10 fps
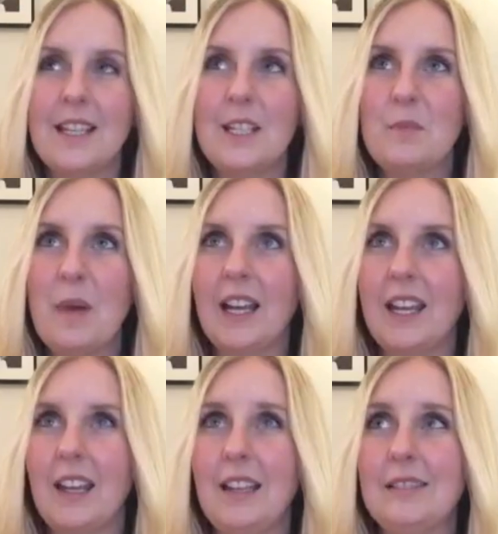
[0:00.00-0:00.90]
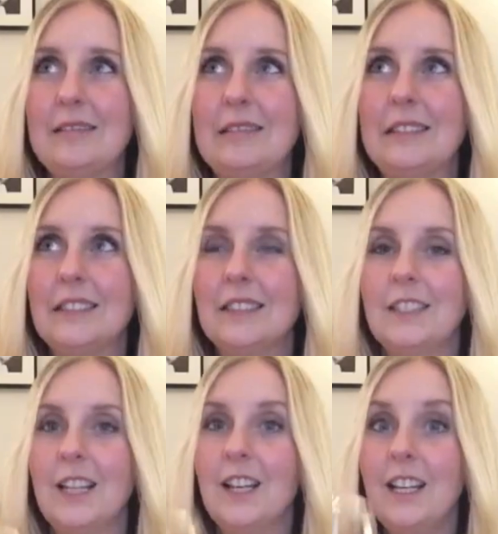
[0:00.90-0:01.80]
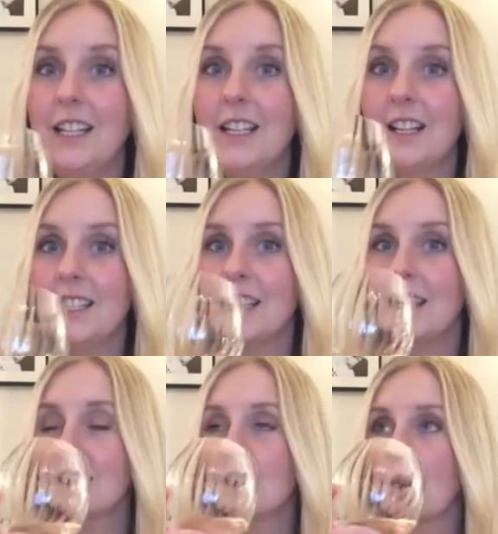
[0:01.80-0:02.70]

This is back in the early 90s.